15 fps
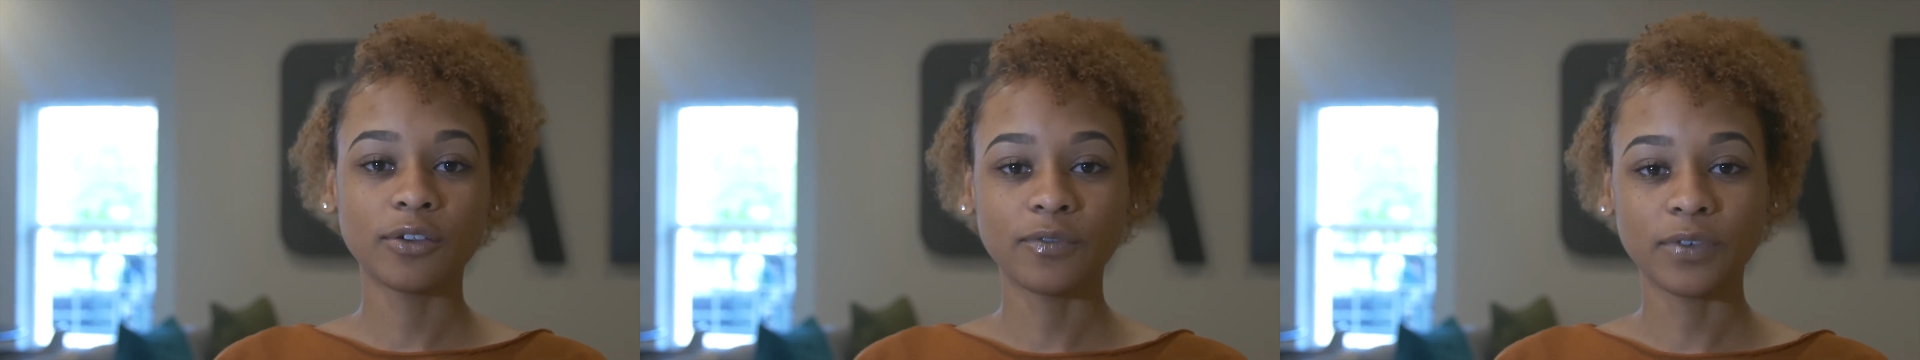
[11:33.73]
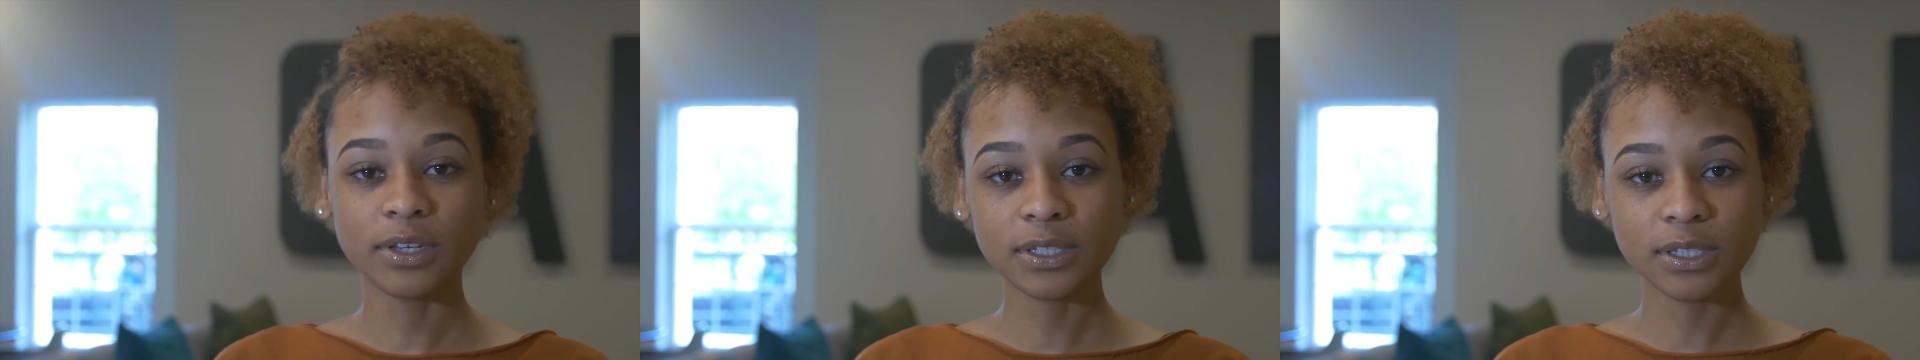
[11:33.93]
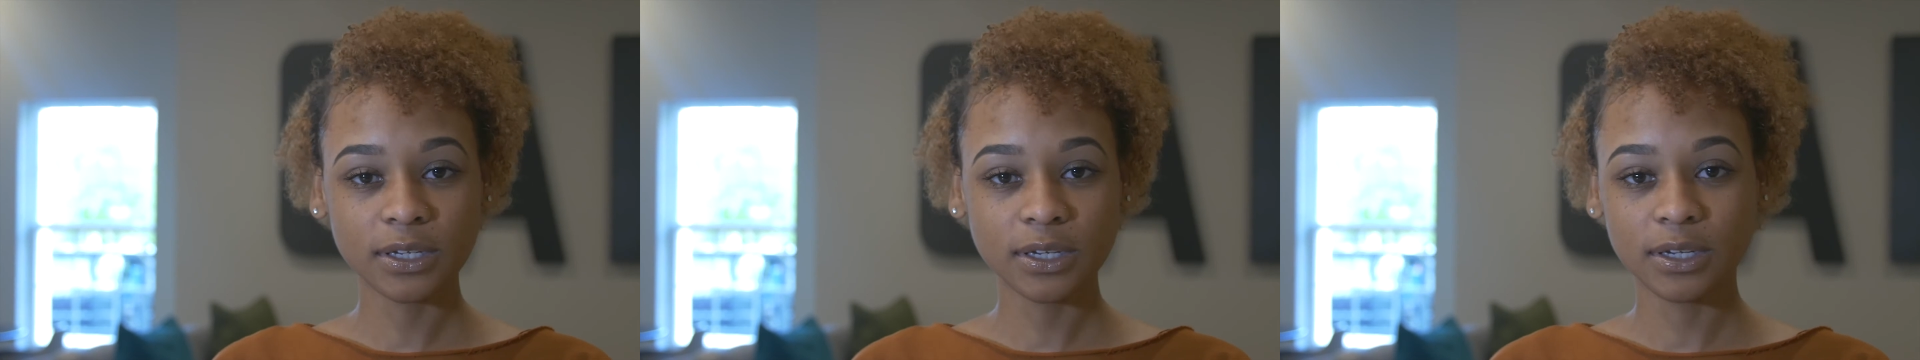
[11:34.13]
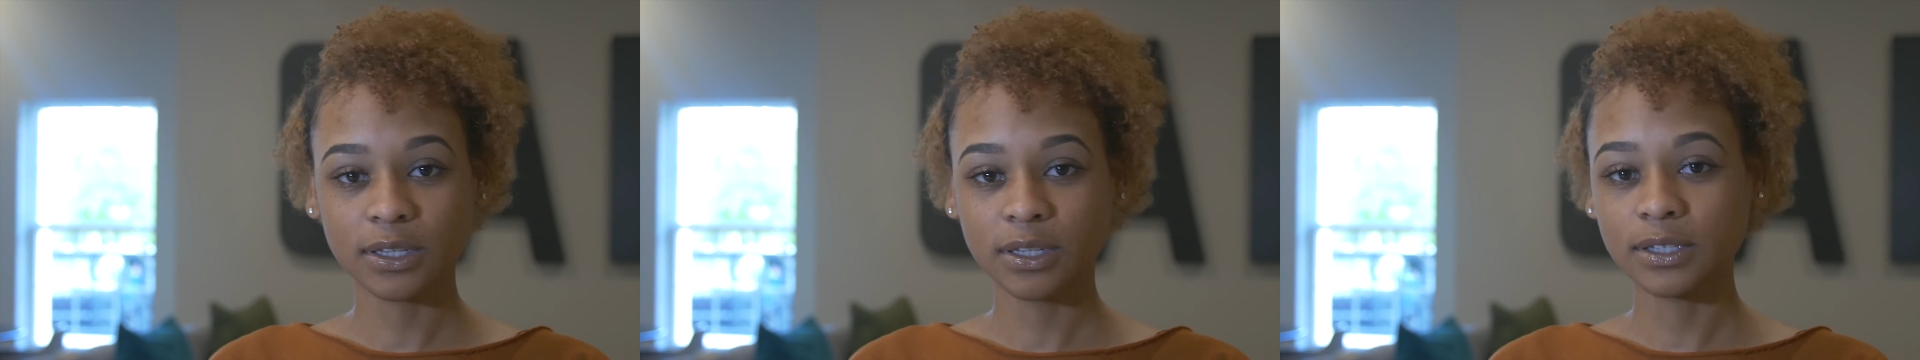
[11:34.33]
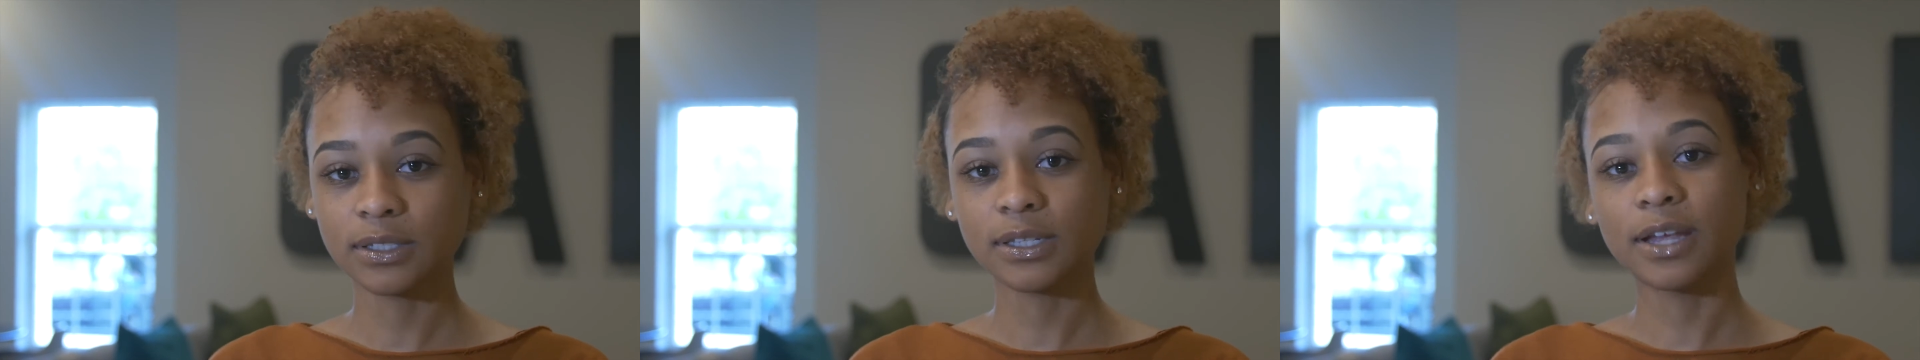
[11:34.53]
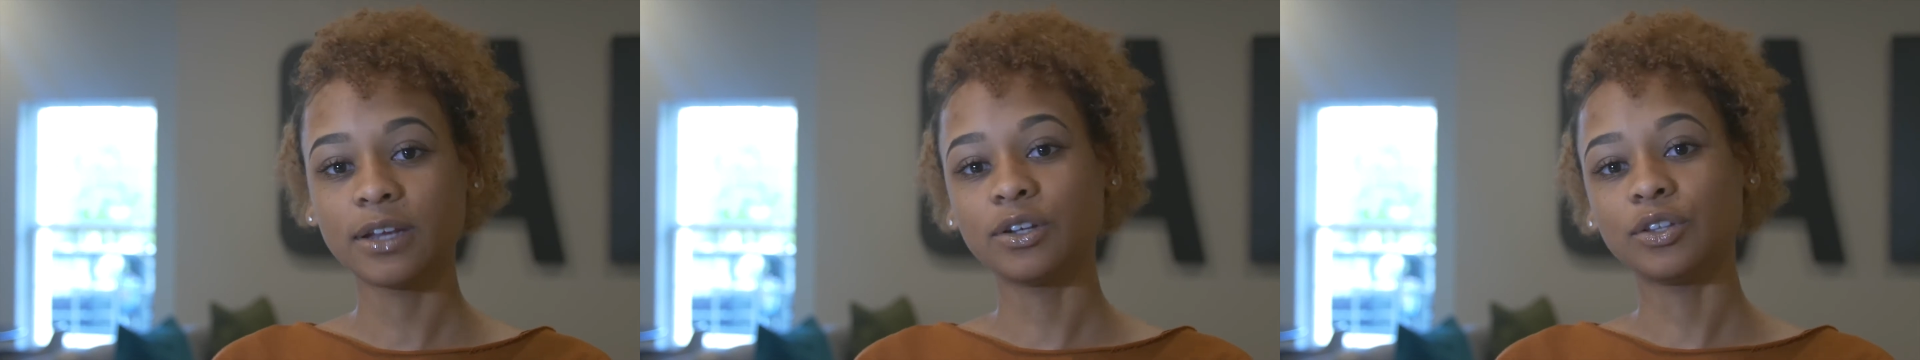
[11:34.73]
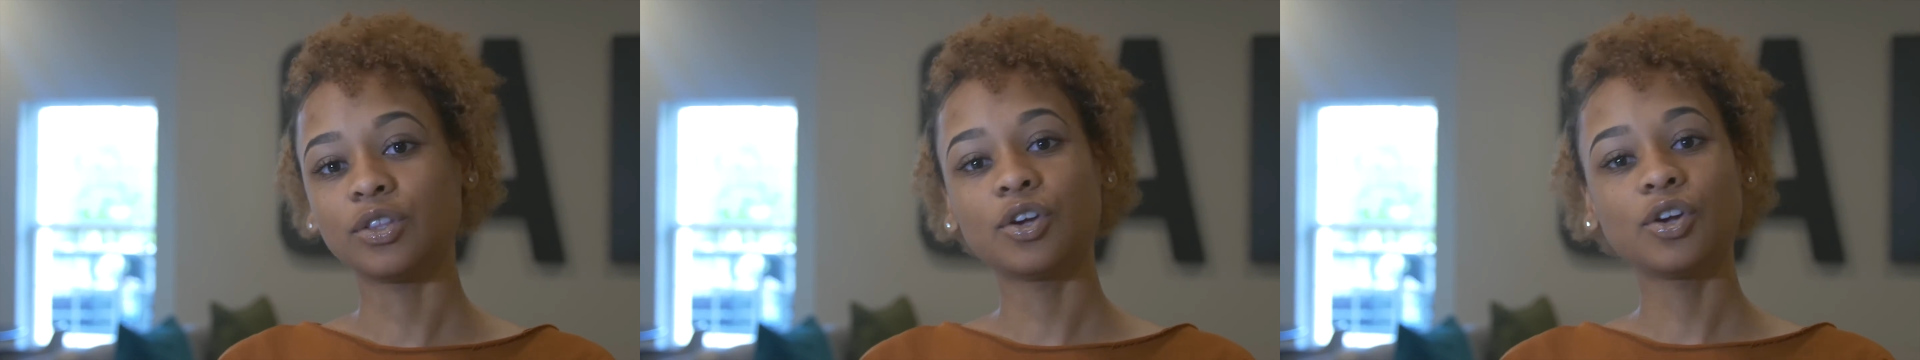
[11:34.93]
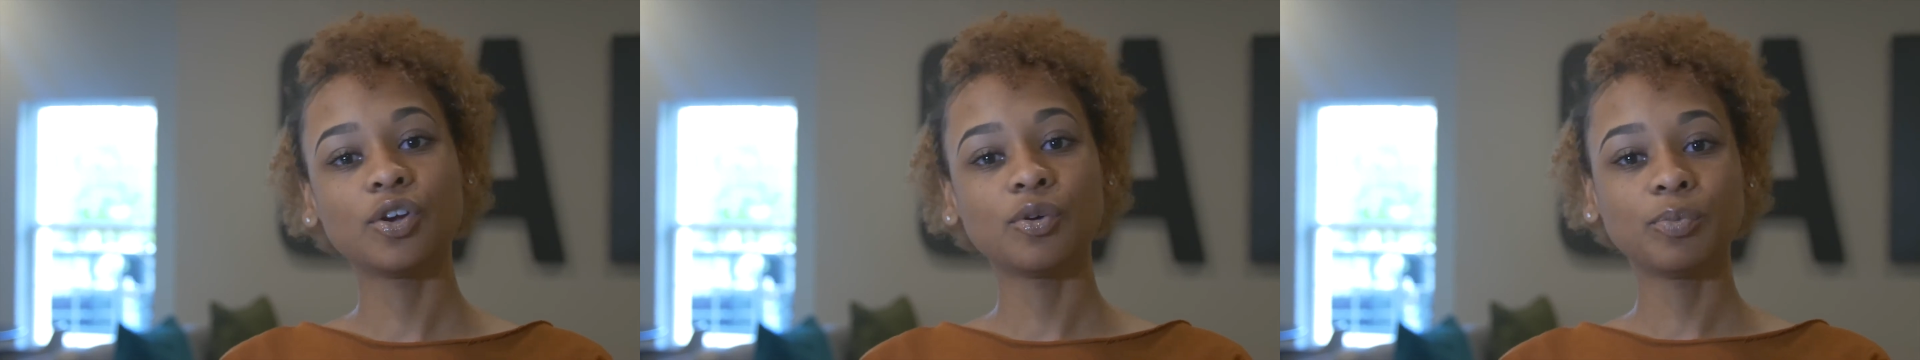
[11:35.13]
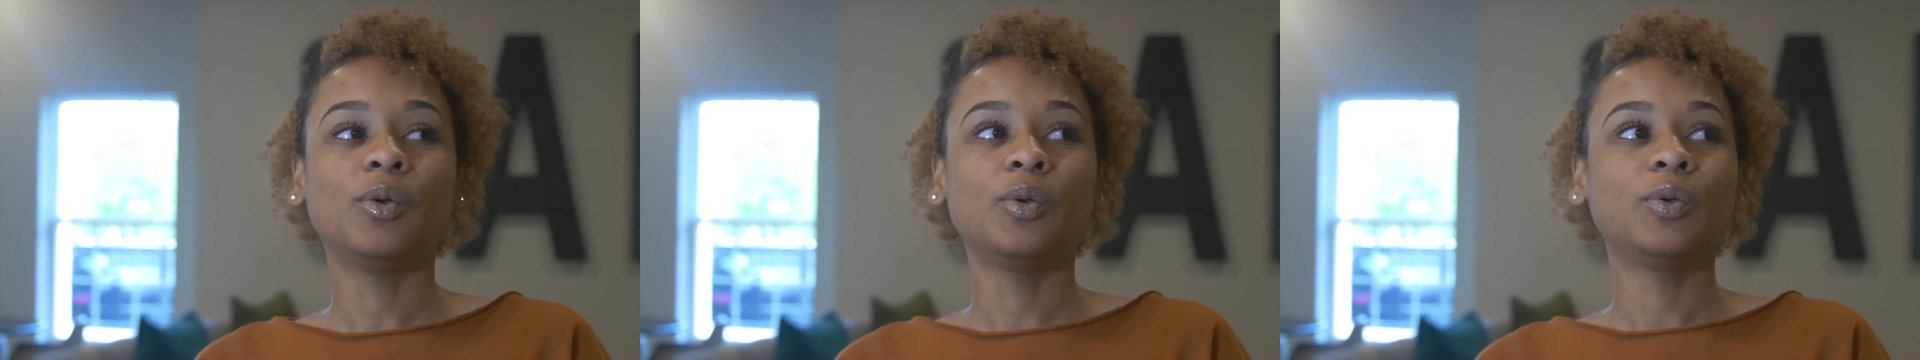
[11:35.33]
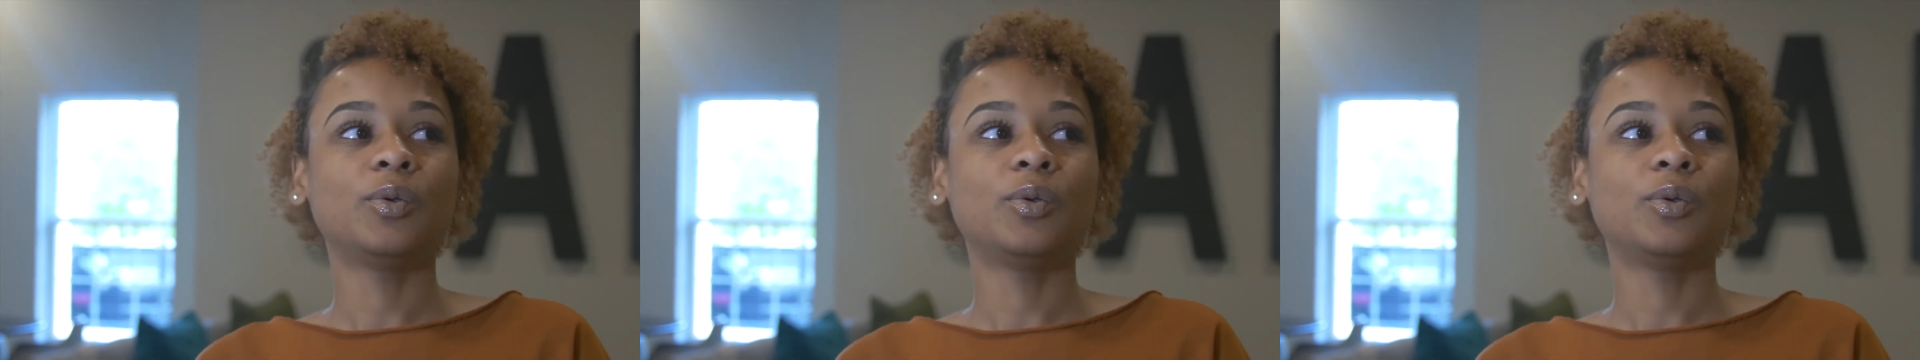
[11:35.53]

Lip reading: venting and this, that, and the third.